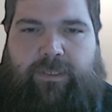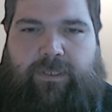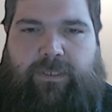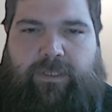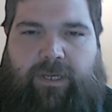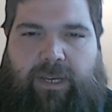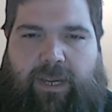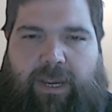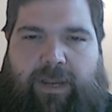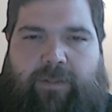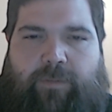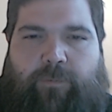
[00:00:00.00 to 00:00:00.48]

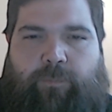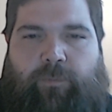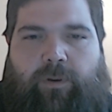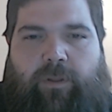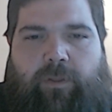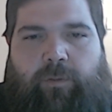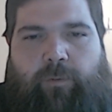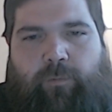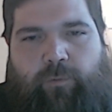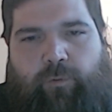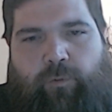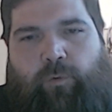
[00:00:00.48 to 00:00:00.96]
It's one of
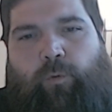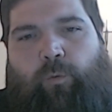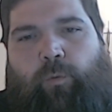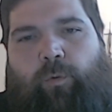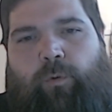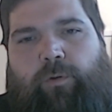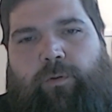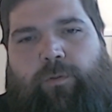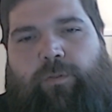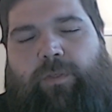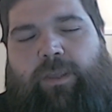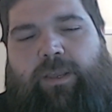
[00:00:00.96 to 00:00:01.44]
those
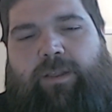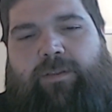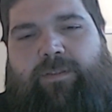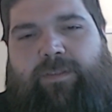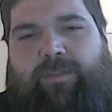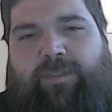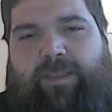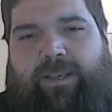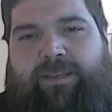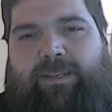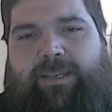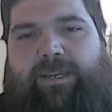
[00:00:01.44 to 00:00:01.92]
cooler things that
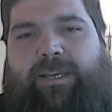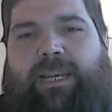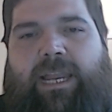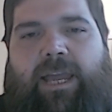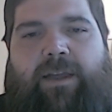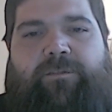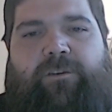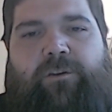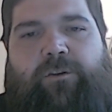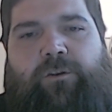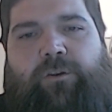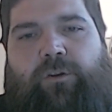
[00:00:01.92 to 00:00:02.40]
they didn't
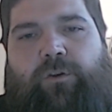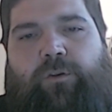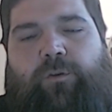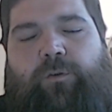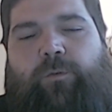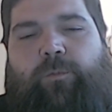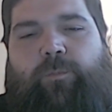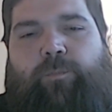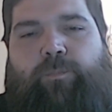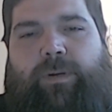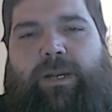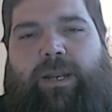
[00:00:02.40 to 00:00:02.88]
have to
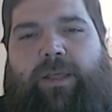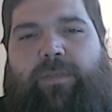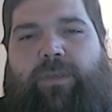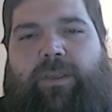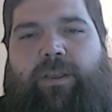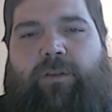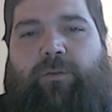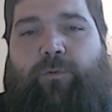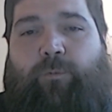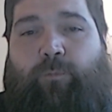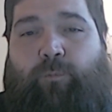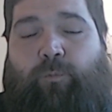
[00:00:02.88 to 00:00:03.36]
do, but I think
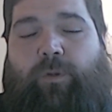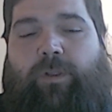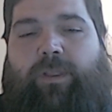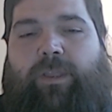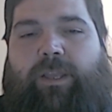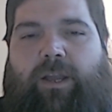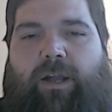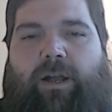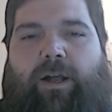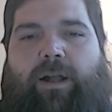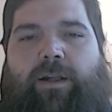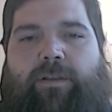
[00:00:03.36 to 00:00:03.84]
is a really
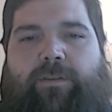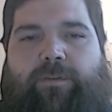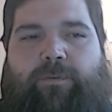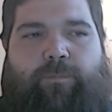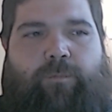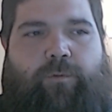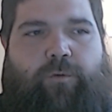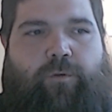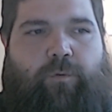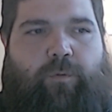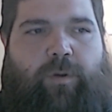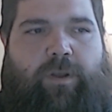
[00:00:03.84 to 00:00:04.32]
awesome
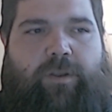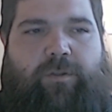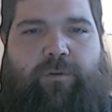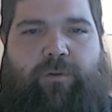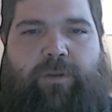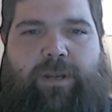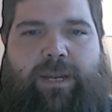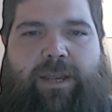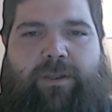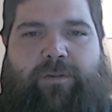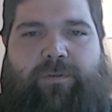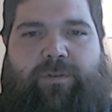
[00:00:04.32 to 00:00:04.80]
choice. You
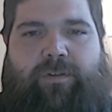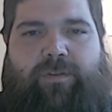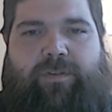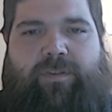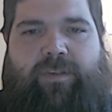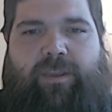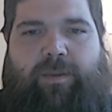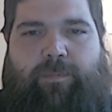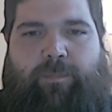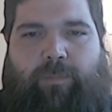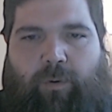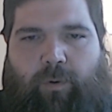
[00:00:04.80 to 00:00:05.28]
can actually
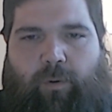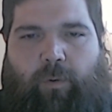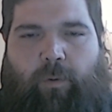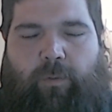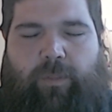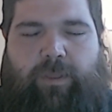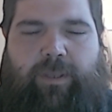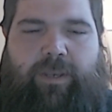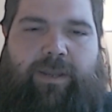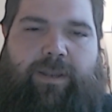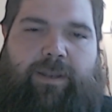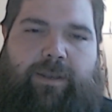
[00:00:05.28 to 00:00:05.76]
see him
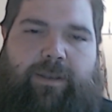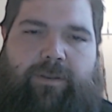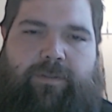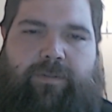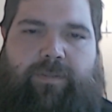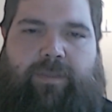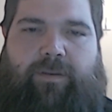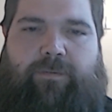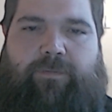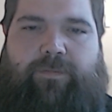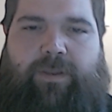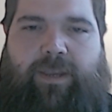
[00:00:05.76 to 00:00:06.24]
holding it in his
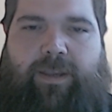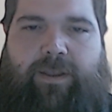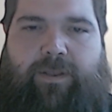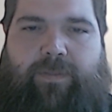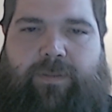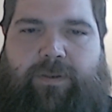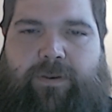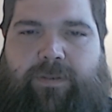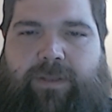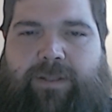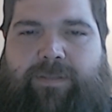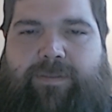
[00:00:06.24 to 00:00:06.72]
left hand
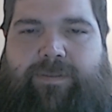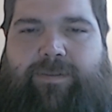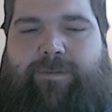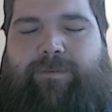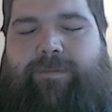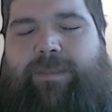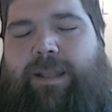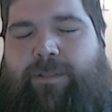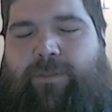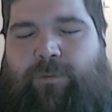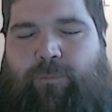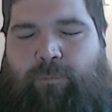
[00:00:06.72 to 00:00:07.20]
there.
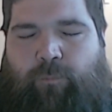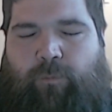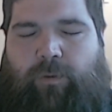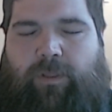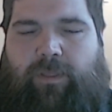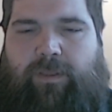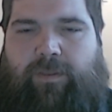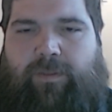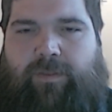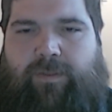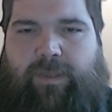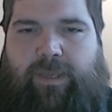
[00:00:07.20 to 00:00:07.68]
That's
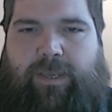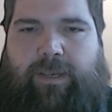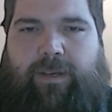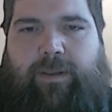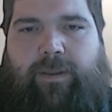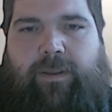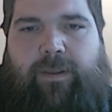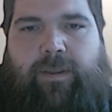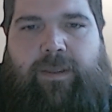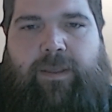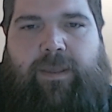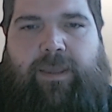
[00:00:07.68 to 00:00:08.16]
really sick.
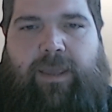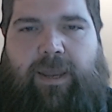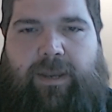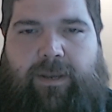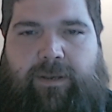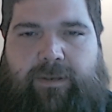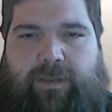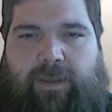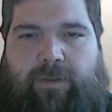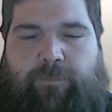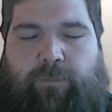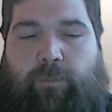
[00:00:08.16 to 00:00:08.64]
And
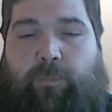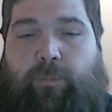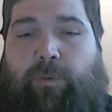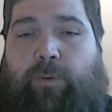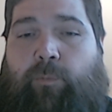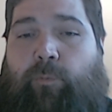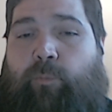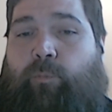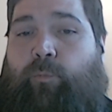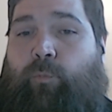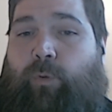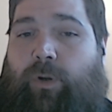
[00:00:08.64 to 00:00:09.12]
it definitely be
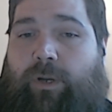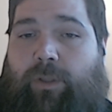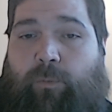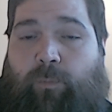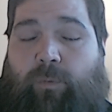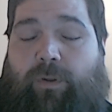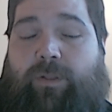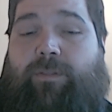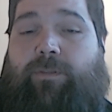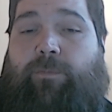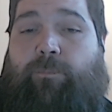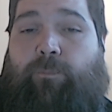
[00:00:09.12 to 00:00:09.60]
one of the
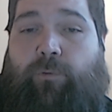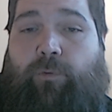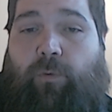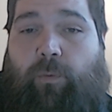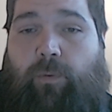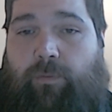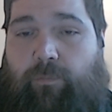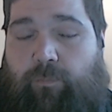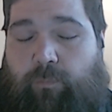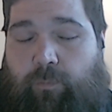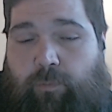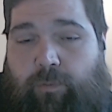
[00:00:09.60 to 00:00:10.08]
ones I'm
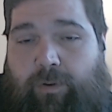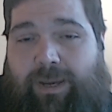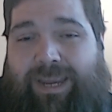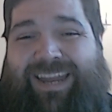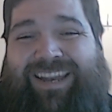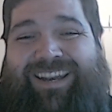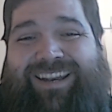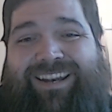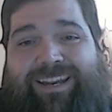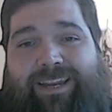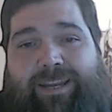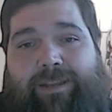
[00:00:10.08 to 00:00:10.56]
going for,
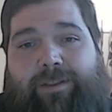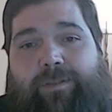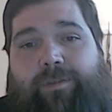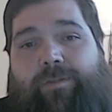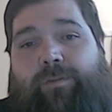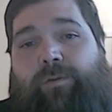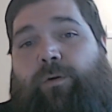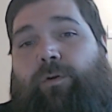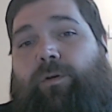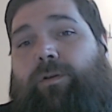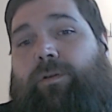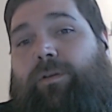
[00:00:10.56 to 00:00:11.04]
and it is
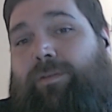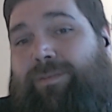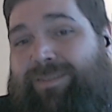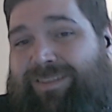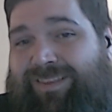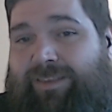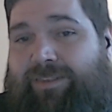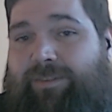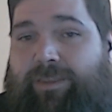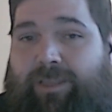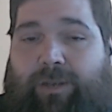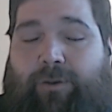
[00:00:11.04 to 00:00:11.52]

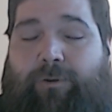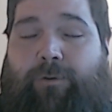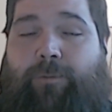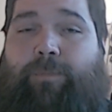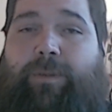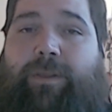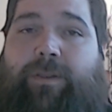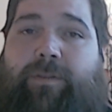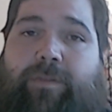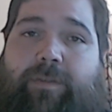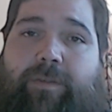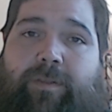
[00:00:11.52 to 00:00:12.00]
1,600
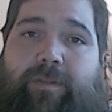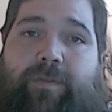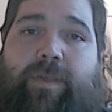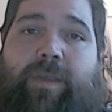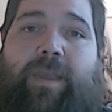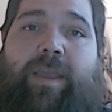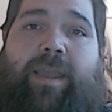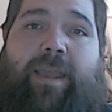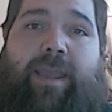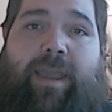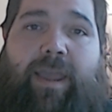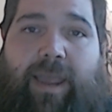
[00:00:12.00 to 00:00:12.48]
pieces,
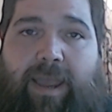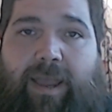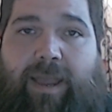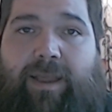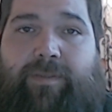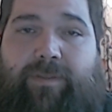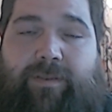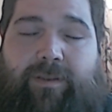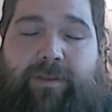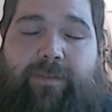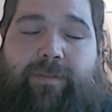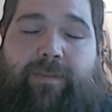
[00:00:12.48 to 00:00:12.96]

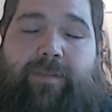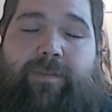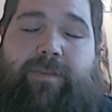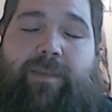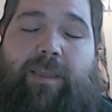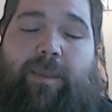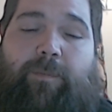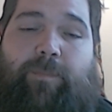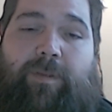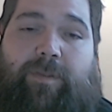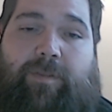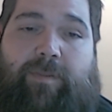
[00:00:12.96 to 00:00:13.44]
as it is the
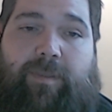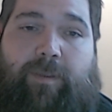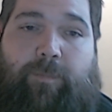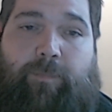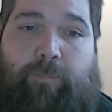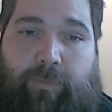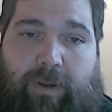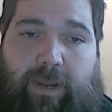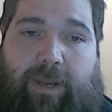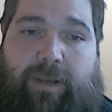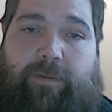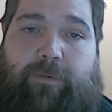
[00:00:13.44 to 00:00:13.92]
same as the
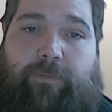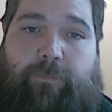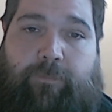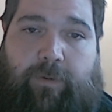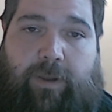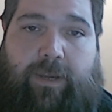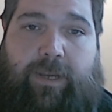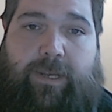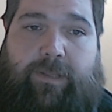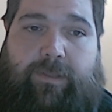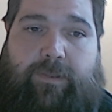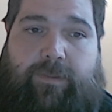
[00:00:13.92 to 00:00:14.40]
Bride of
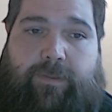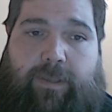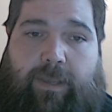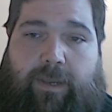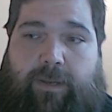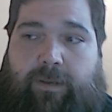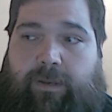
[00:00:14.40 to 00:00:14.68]
Frankenstein.